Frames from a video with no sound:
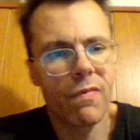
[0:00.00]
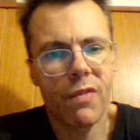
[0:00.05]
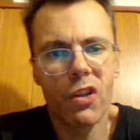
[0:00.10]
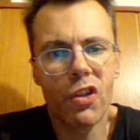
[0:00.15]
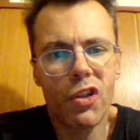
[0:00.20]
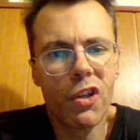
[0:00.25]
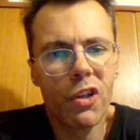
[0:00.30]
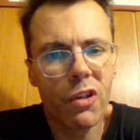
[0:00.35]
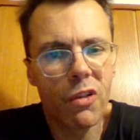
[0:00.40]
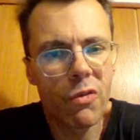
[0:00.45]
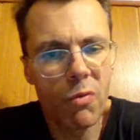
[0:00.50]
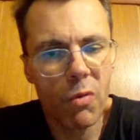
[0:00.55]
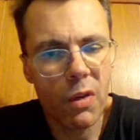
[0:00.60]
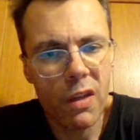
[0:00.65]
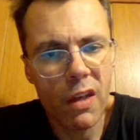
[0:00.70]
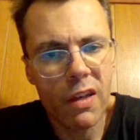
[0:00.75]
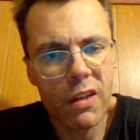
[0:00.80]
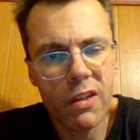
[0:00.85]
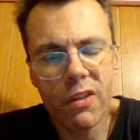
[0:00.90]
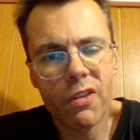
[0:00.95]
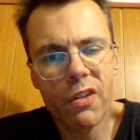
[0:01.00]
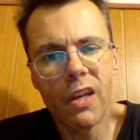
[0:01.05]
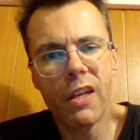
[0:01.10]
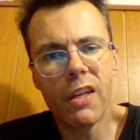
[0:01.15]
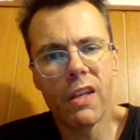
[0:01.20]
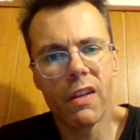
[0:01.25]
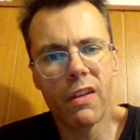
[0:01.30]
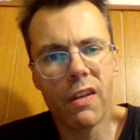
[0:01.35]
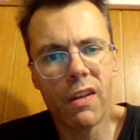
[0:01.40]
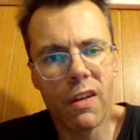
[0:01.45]
just what I
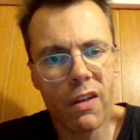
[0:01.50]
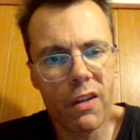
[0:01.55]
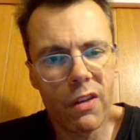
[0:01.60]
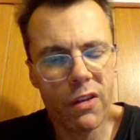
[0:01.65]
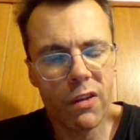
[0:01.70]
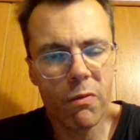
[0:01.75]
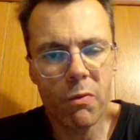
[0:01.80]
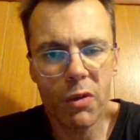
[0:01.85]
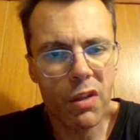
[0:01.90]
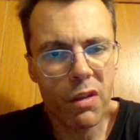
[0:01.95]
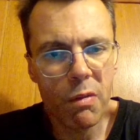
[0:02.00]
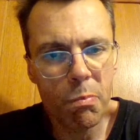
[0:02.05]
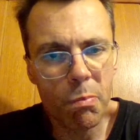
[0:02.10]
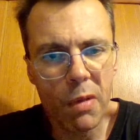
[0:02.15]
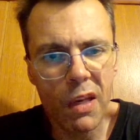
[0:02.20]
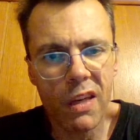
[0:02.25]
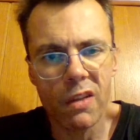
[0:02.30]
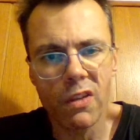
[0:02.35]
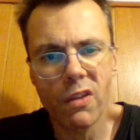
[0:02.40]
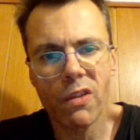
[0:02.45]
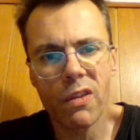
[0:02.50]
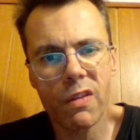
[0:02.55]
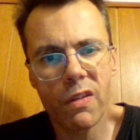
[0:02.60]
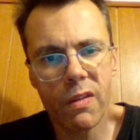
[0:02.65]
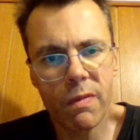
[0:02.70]
stated it is. It was a beast.